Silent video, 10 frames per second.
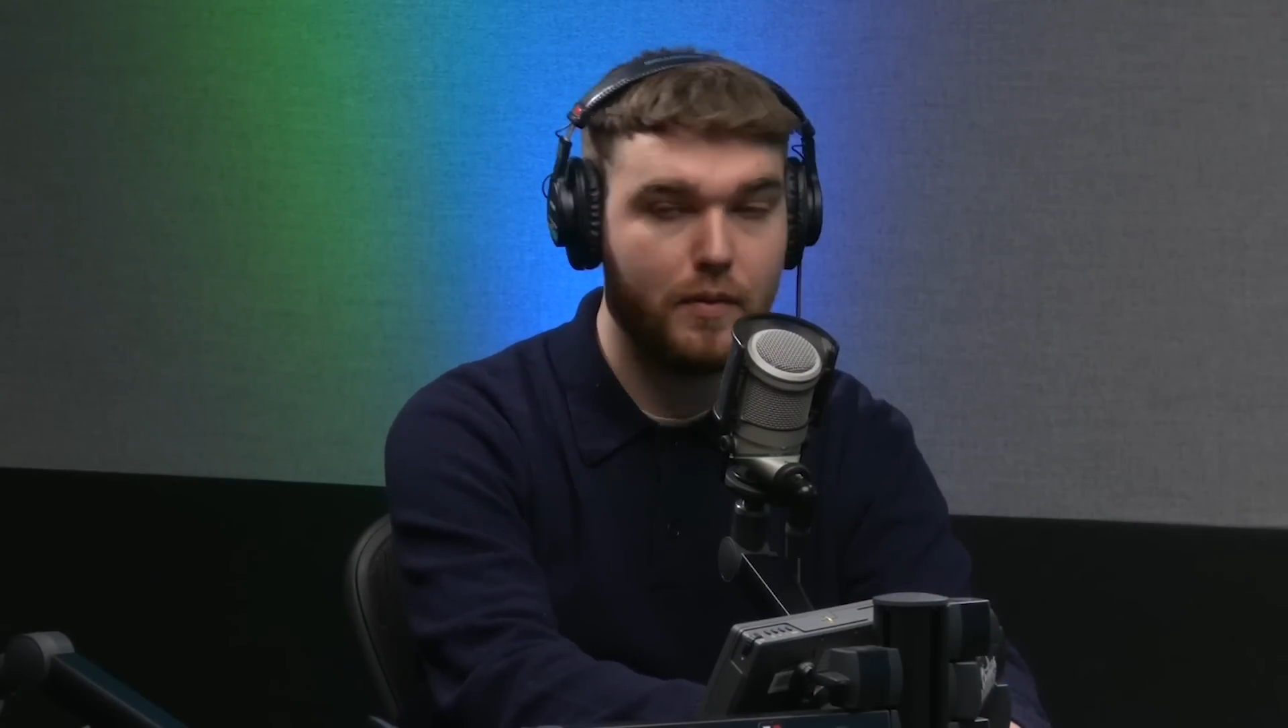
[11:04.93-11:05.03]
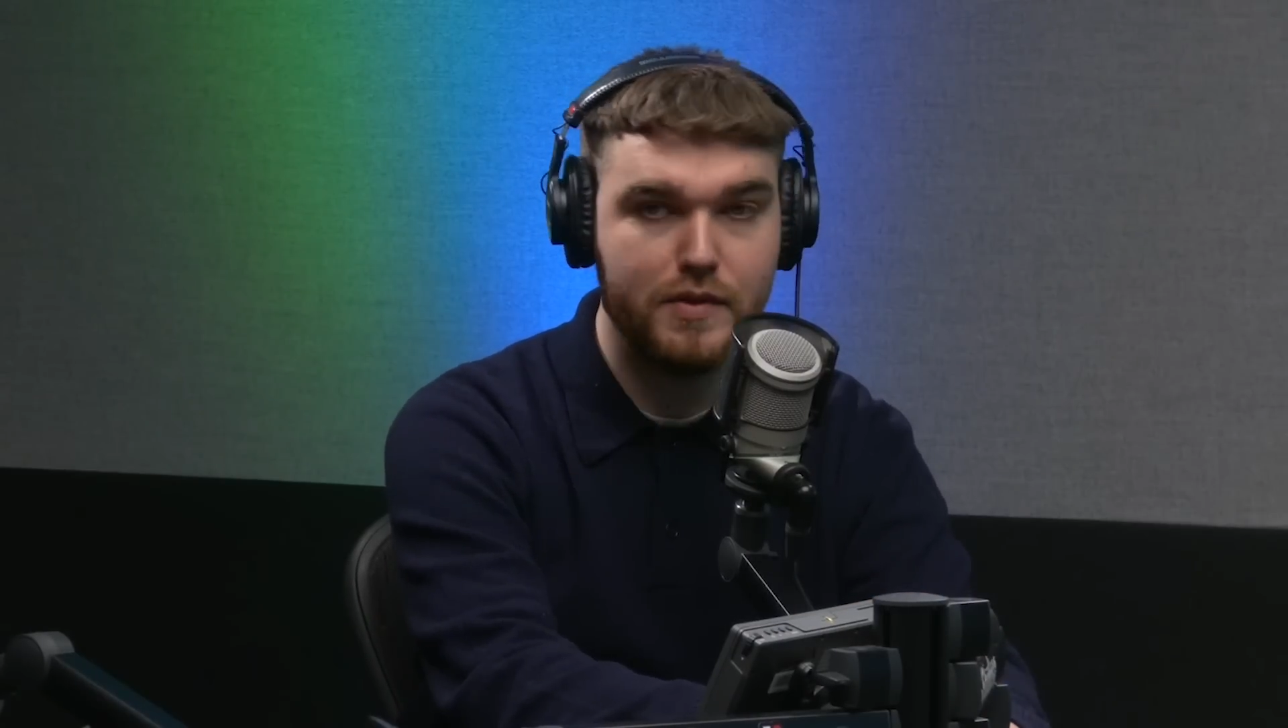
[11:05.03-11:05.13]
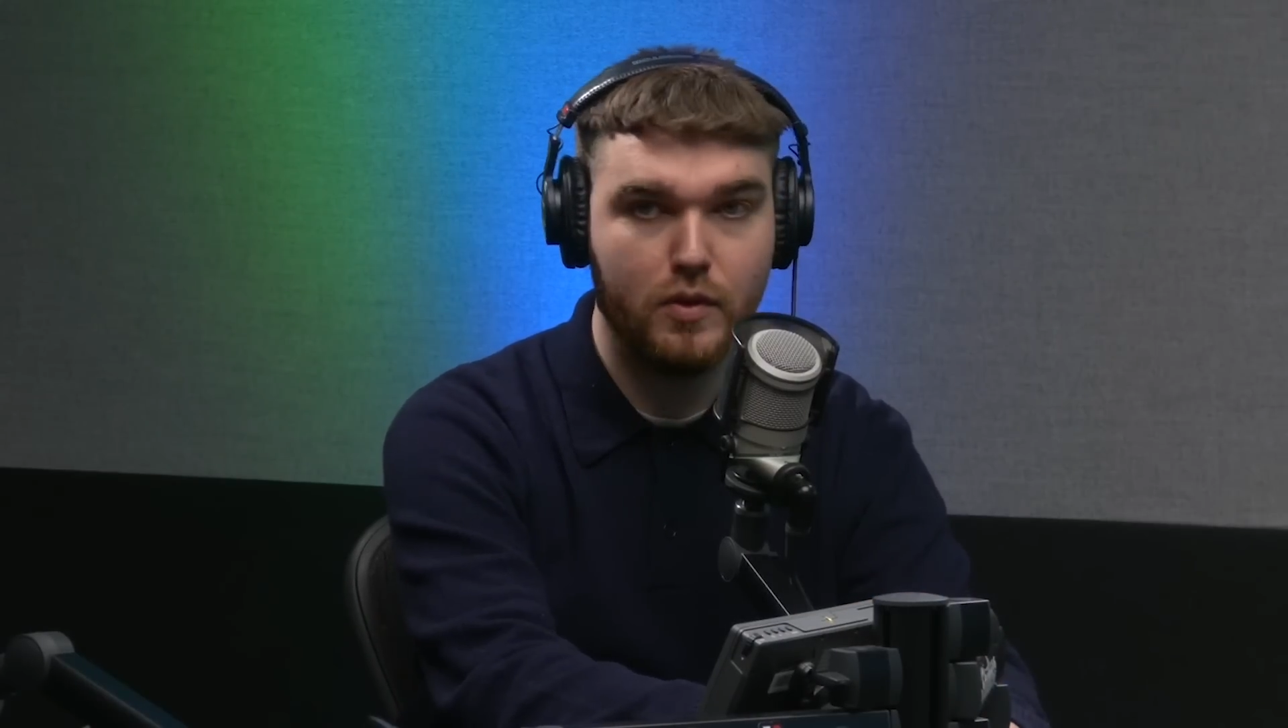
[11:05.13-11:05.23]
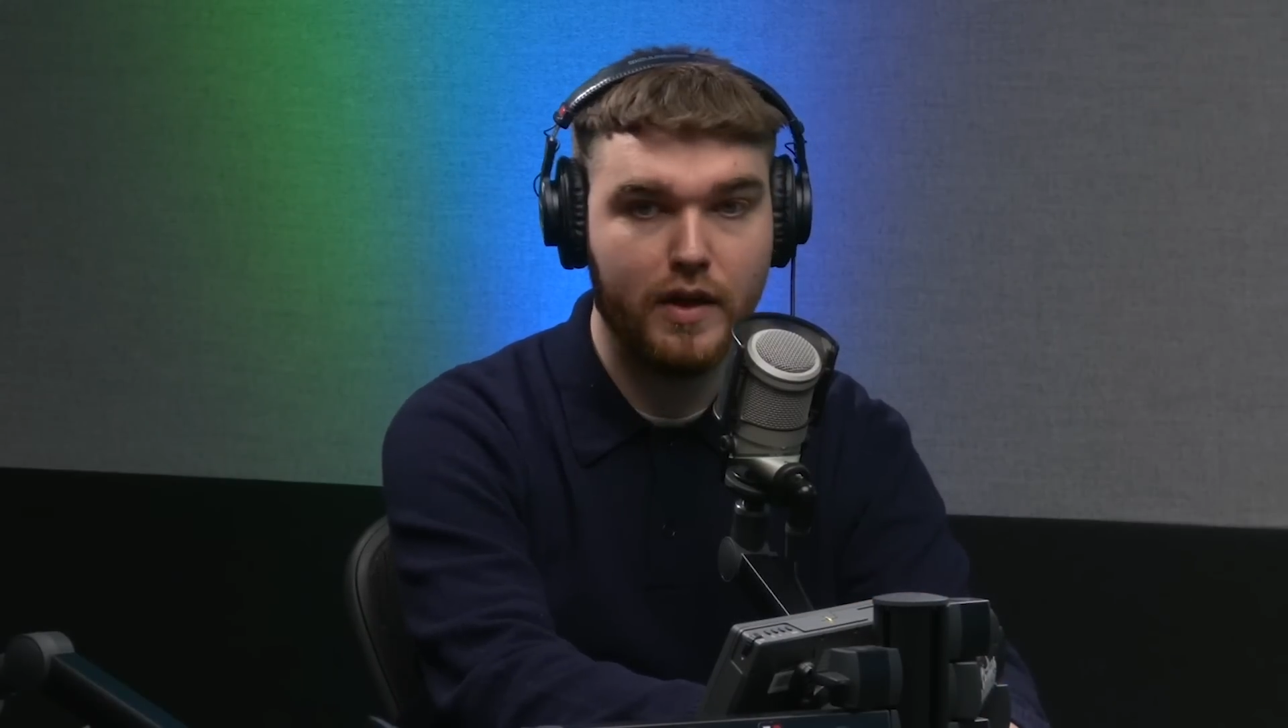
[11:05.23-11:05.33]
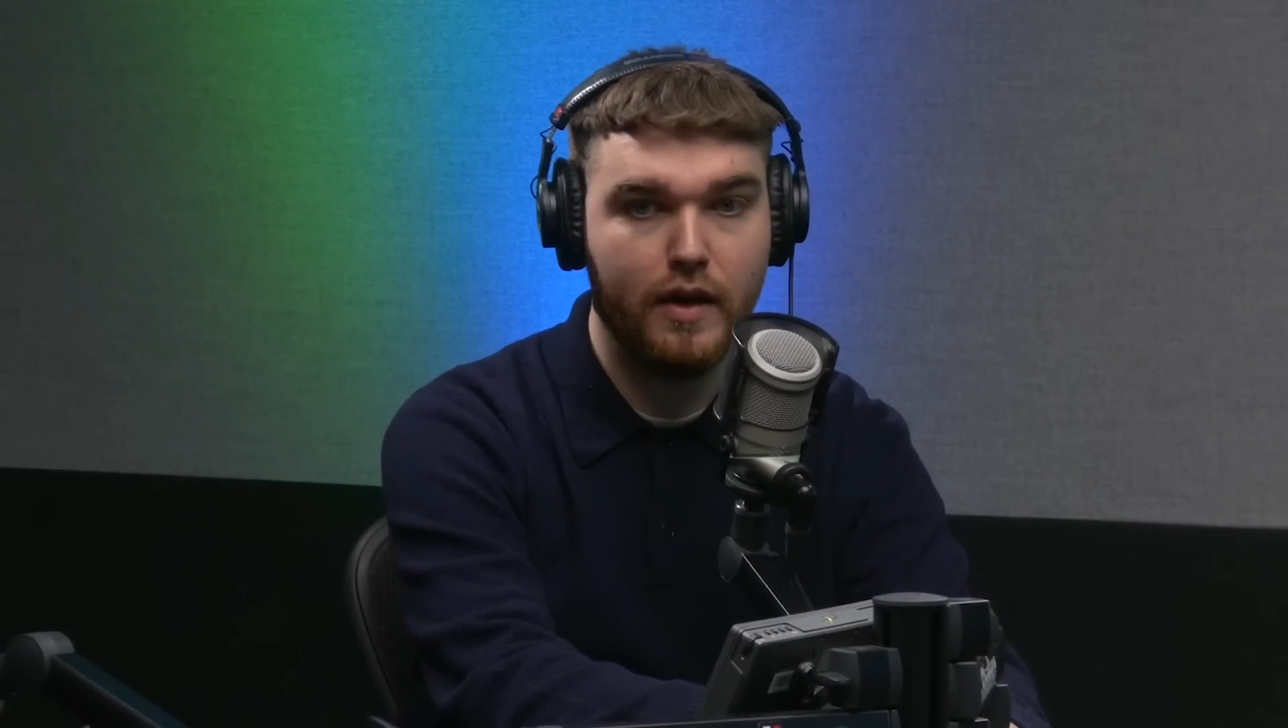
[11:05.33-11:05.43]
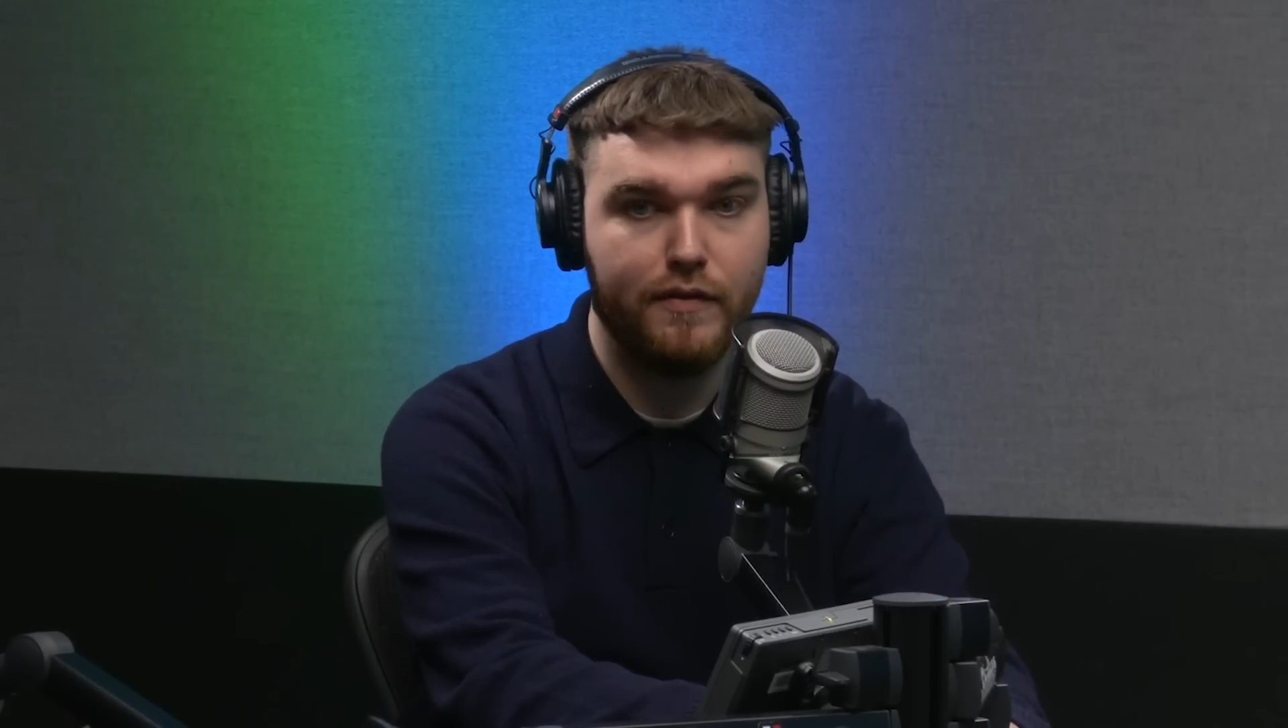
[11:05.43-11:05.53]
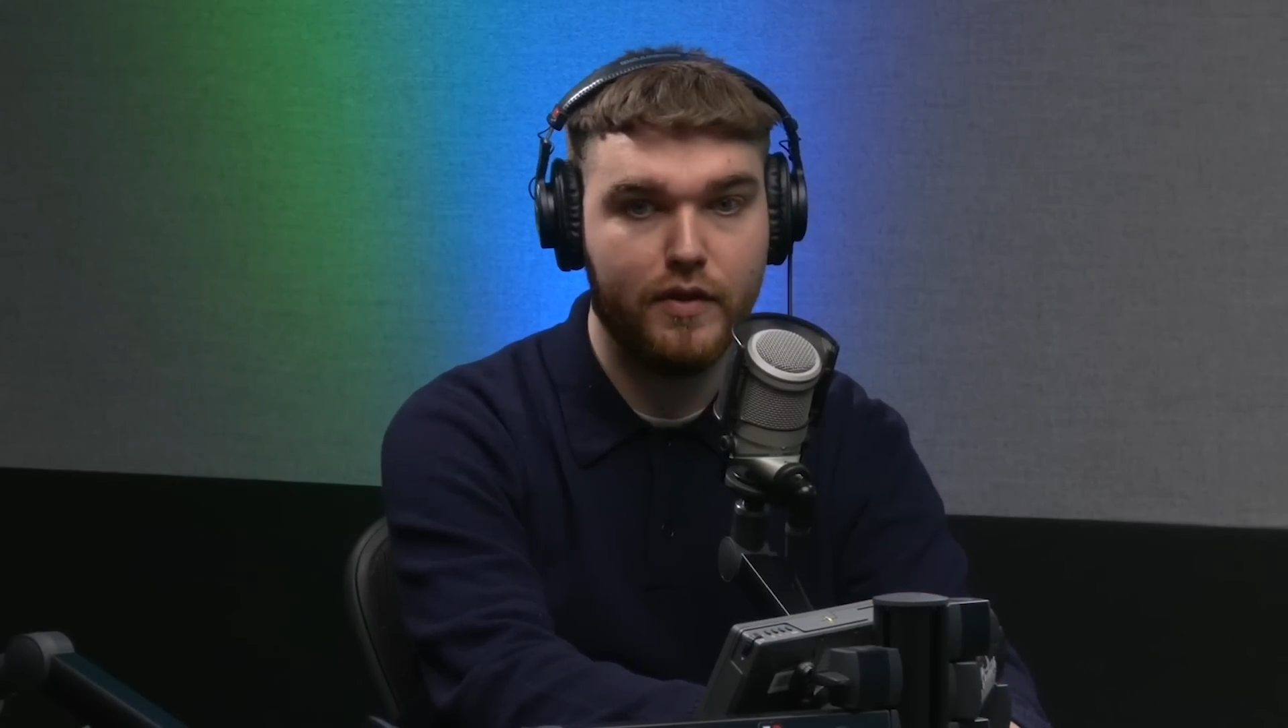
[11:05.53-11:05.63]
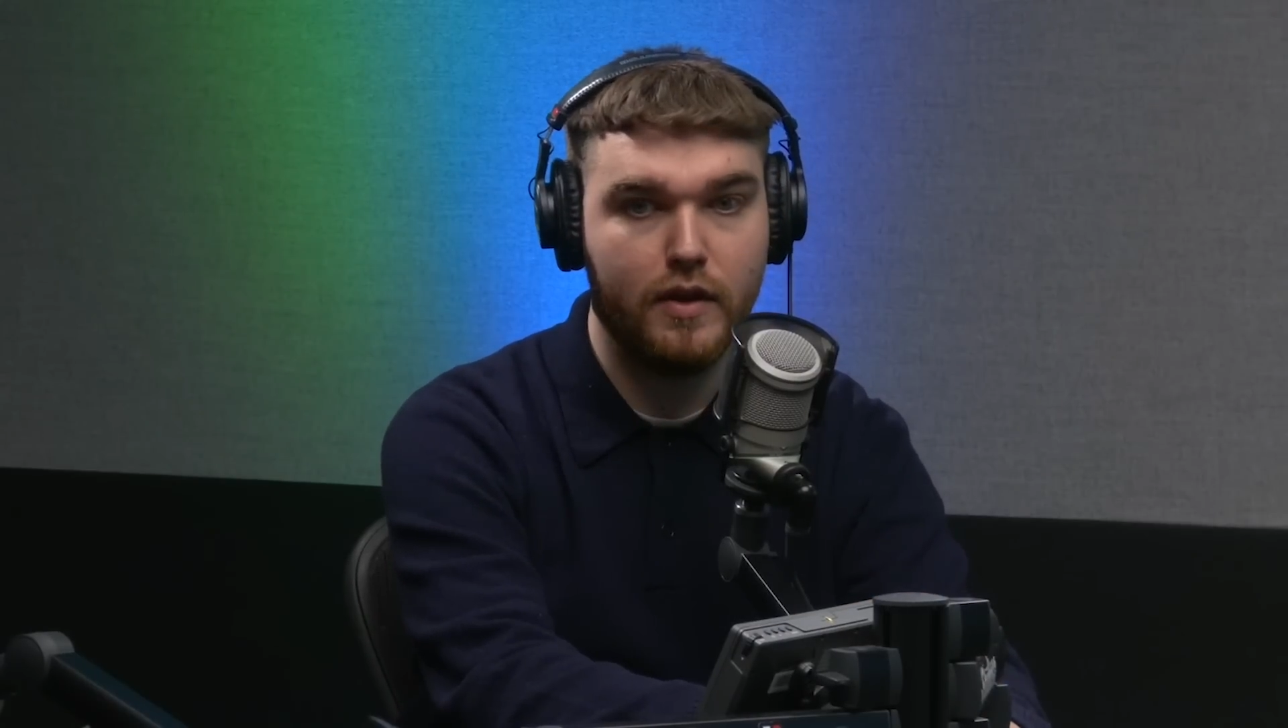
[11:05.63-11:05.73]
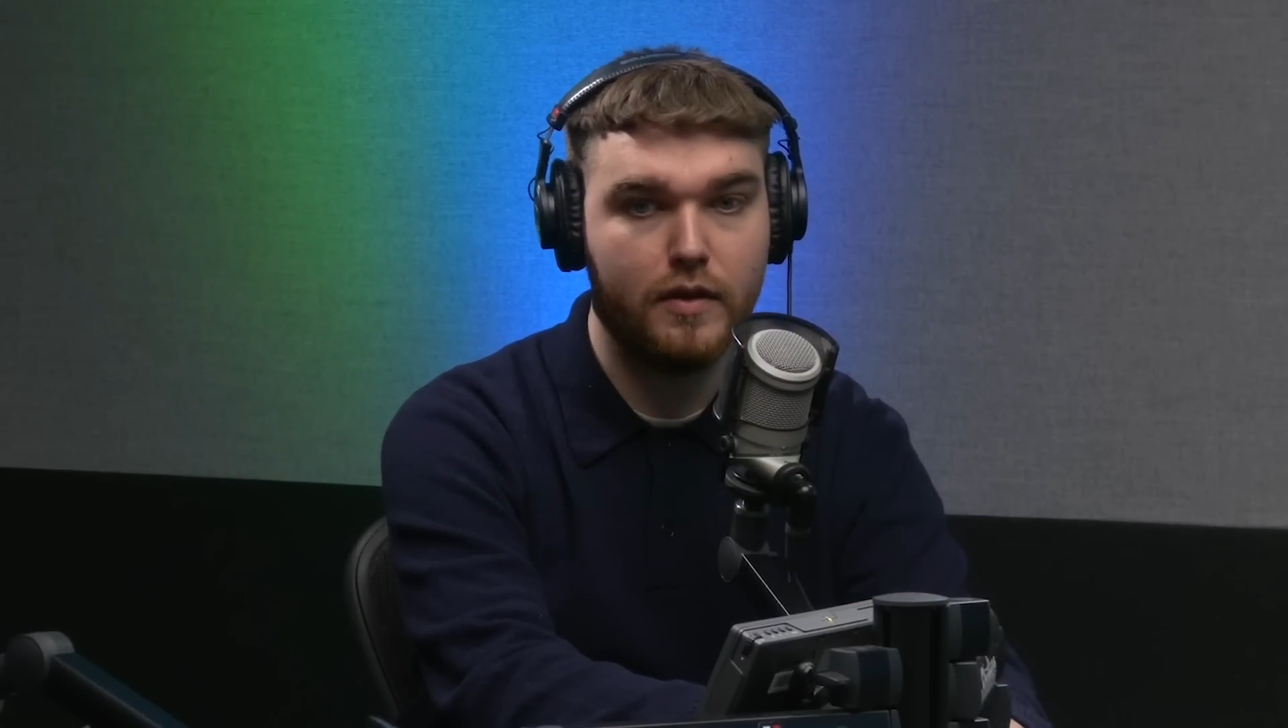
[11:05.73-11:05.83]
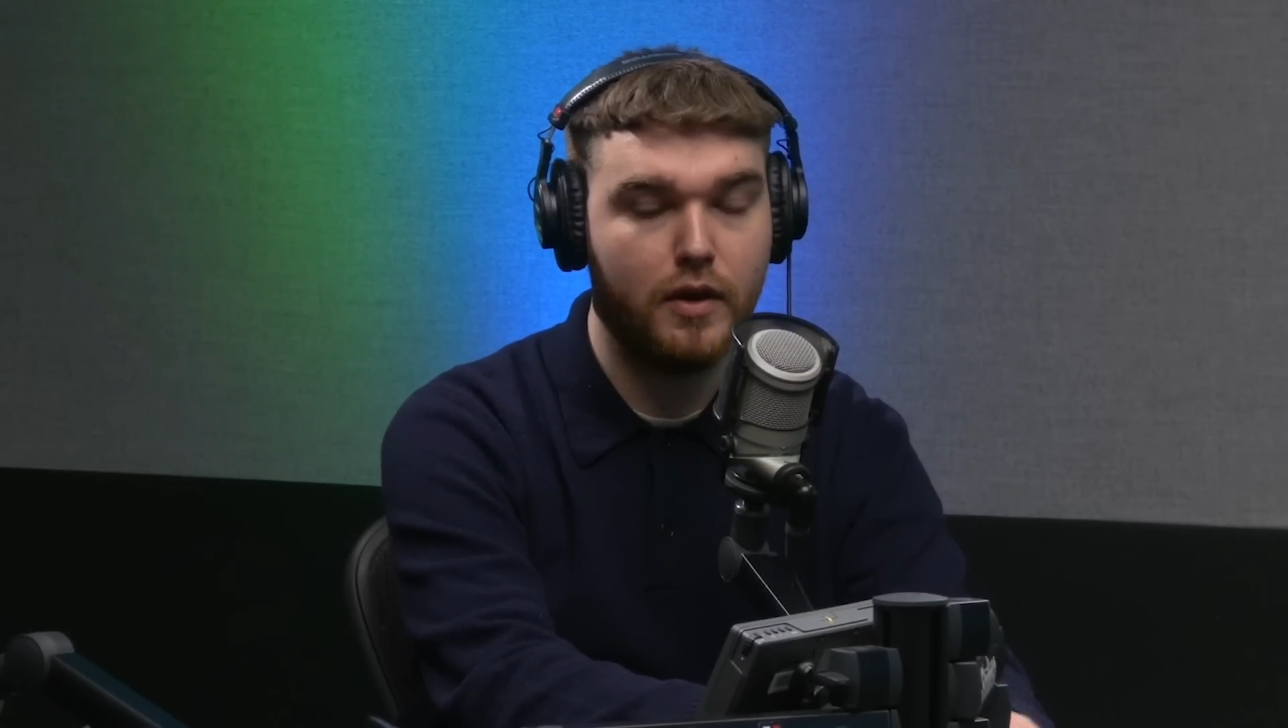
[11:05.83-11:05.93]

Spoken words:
We saw that for the